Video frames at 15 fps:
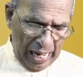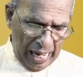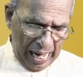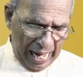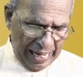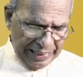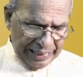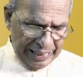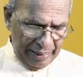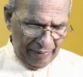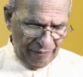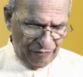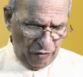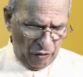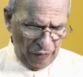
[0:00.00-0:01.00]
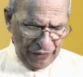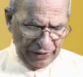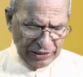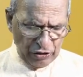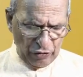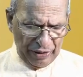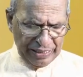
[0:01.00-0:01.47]
And uh, for
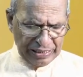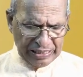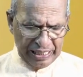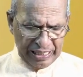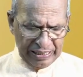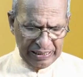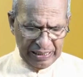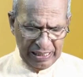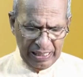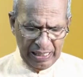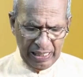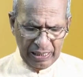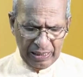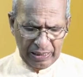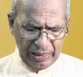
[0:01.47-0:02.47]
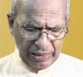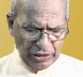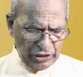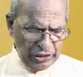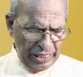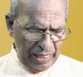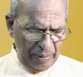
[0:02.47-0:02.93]
this reason,
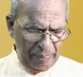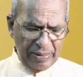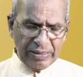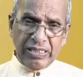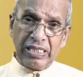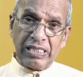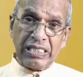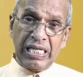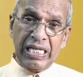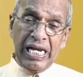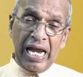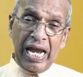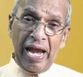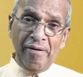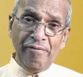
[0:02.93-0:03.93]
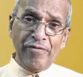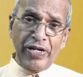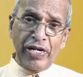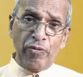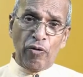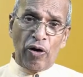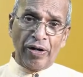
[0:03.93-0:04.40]
Christian must see
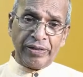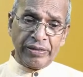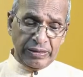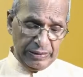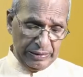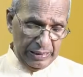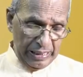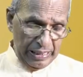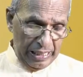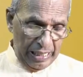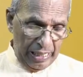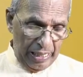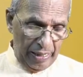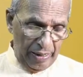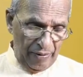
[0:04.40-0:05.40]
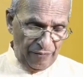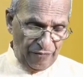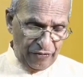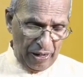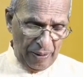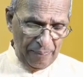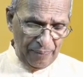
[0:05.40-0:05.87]
everyone uh,
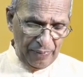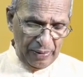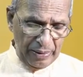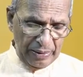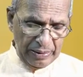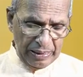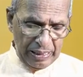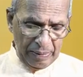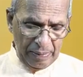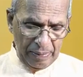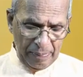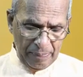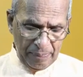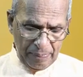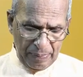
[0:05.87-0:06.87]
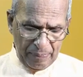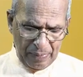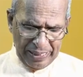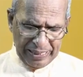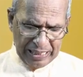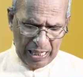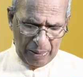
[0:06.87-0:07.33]
from the
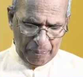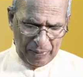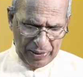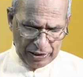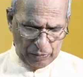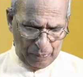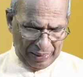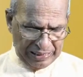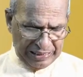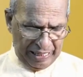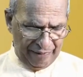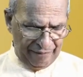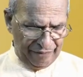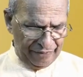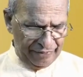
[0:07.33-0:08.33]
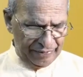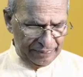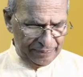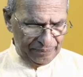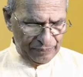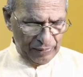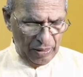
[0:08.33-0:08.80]
biblical perspective.
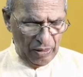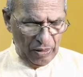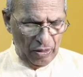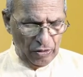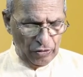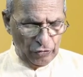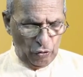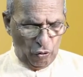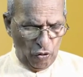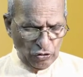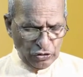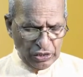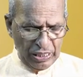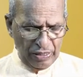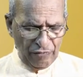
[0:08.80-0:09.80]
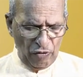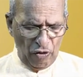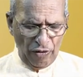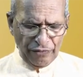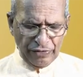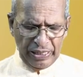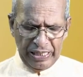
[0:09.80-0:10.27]
Those
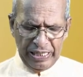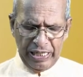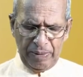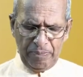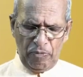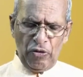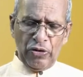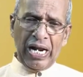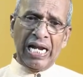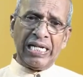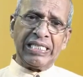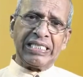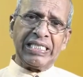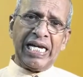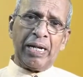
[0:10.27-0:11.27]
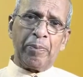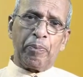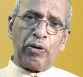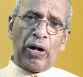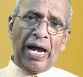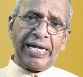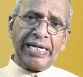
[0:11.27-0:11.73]
involved in immorality and
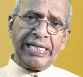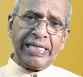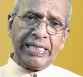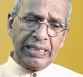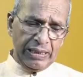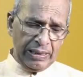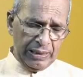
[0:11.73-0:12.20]
pride